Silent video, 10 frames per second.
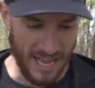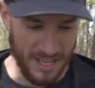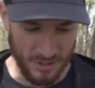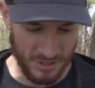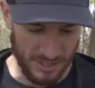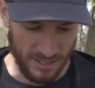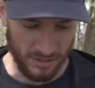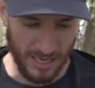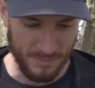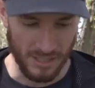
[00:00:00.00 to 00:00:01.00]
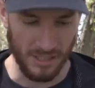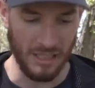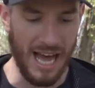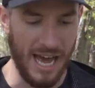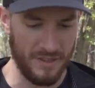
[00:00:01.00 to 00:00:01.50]
I use C-clamps a
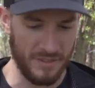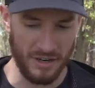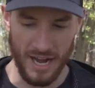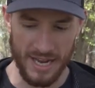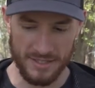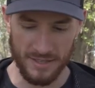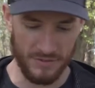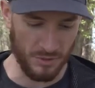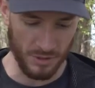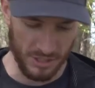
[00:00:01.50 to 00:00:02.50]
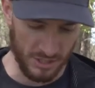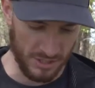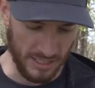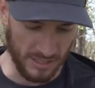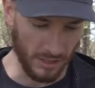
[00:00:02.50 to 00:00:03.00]
lot. They're nice if you really
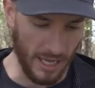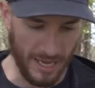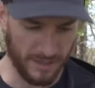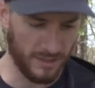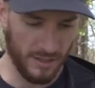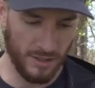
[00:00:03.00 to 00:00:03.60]
just need to like